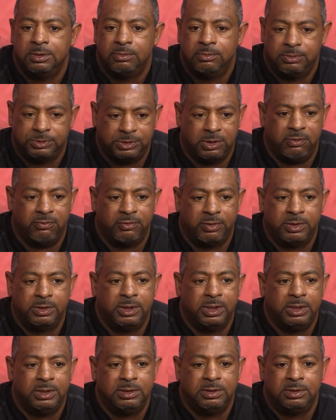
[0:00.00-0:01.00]
was over,
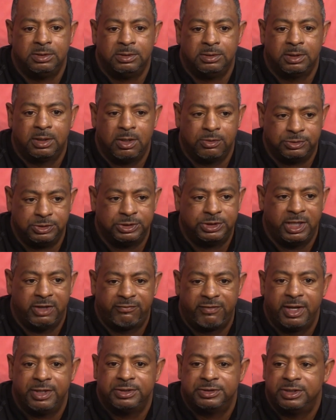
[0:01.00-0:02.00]
and the coaching
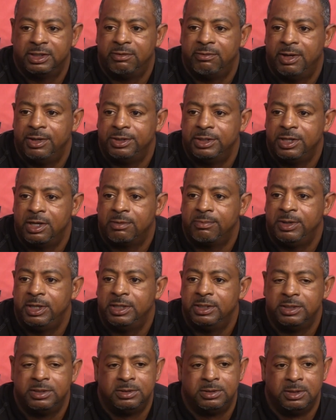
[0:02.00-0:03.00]
staff got to sit around the young
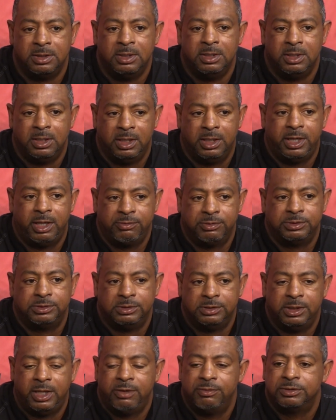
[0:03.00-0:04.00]
men, and they was
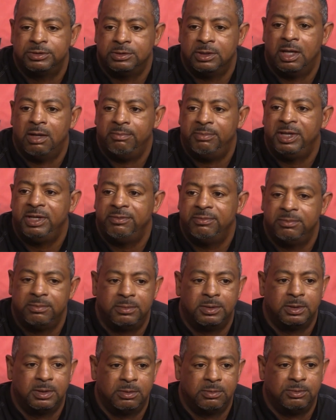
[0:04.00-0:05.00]
upbeat.
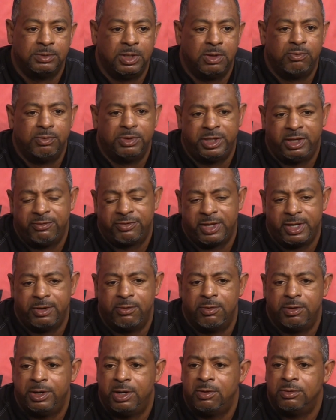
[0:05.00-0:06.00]
You know, with everything
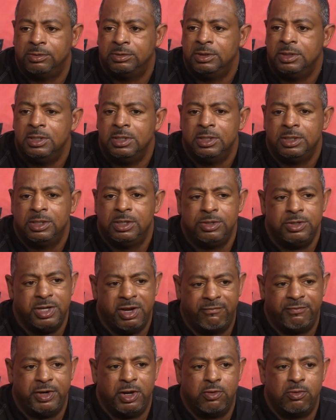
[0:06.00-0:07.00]
going on, you
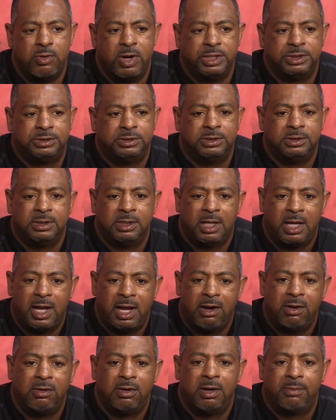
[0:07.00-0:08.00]
never know
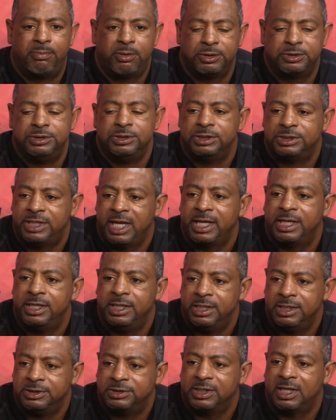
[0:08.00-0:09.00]
how a person is taking
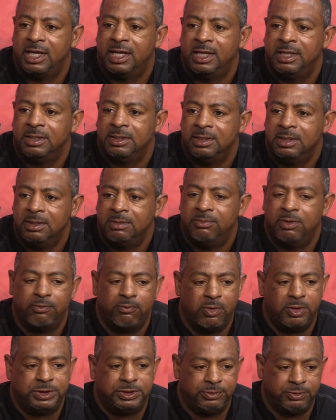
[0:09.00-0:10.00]
it inside, but
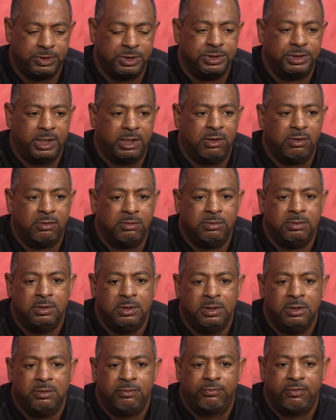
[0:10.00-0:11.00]
what you can tell
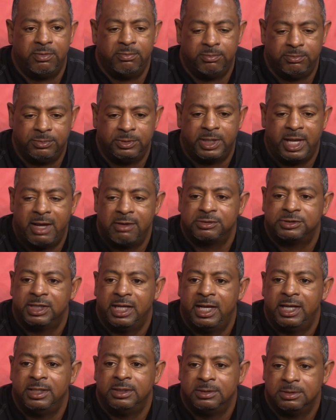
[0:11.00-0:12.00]
from the
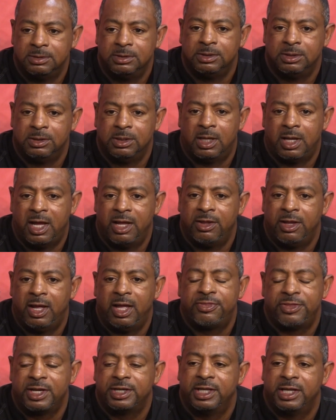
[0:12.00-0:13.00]
outside,
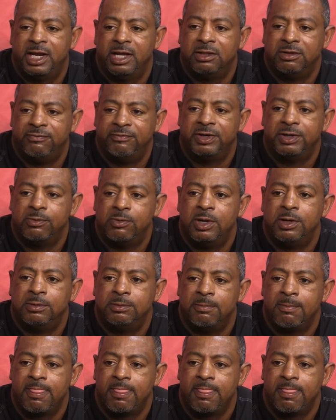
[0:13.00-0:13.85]
I think they handled it very well.